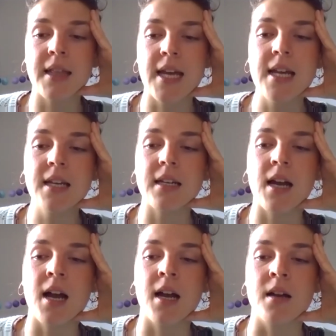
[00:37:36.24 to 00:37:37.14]
think,
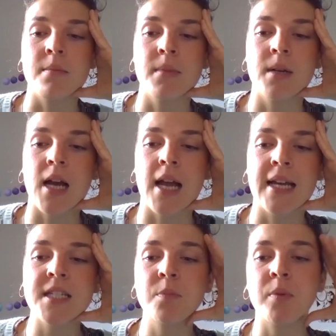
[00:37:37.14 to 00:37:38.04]
I
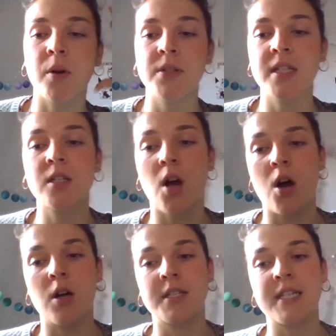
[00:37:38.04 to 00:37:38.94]
guess the pros and
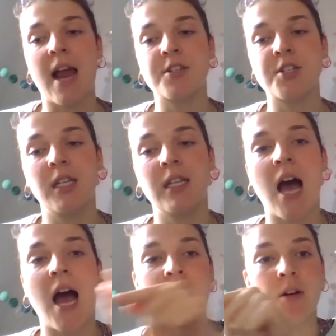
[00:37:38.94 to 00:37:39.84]
cons actually
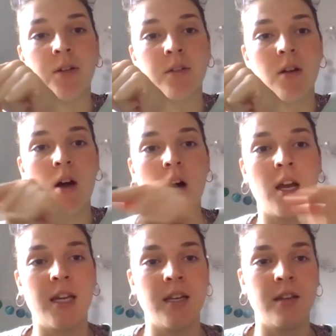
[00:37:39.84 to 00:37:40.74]
lie
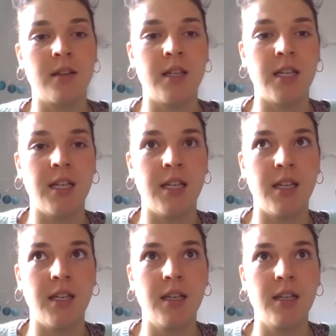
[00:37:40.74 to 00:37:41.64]
on
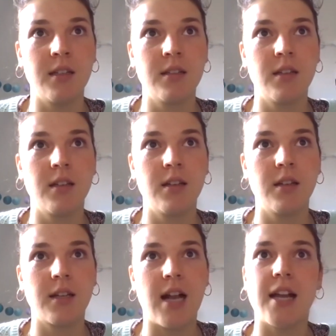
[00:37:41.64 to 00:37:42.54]
the
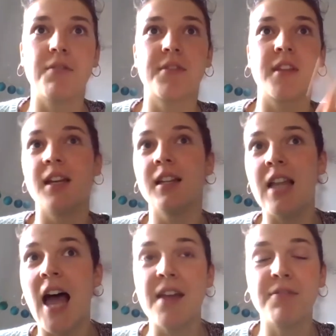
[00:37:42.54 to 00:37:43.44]
kind of the
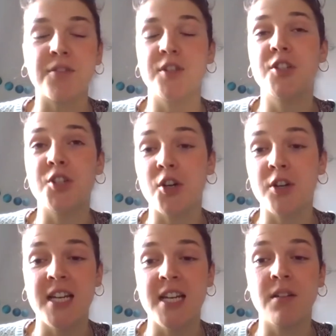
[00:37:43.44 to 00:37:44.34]
life or the
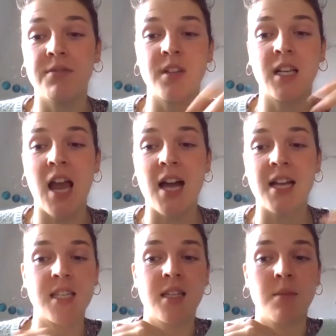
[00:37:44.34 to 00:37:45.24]
journey of the
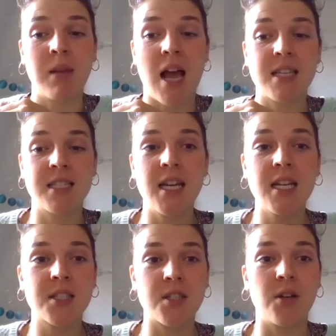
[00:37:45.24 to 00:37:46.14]
glass and the
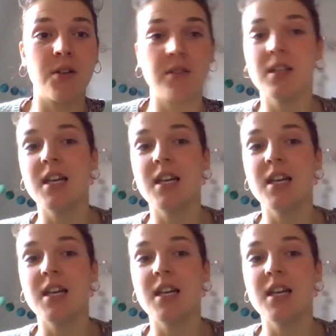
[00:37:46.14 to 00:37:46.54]
plastic. So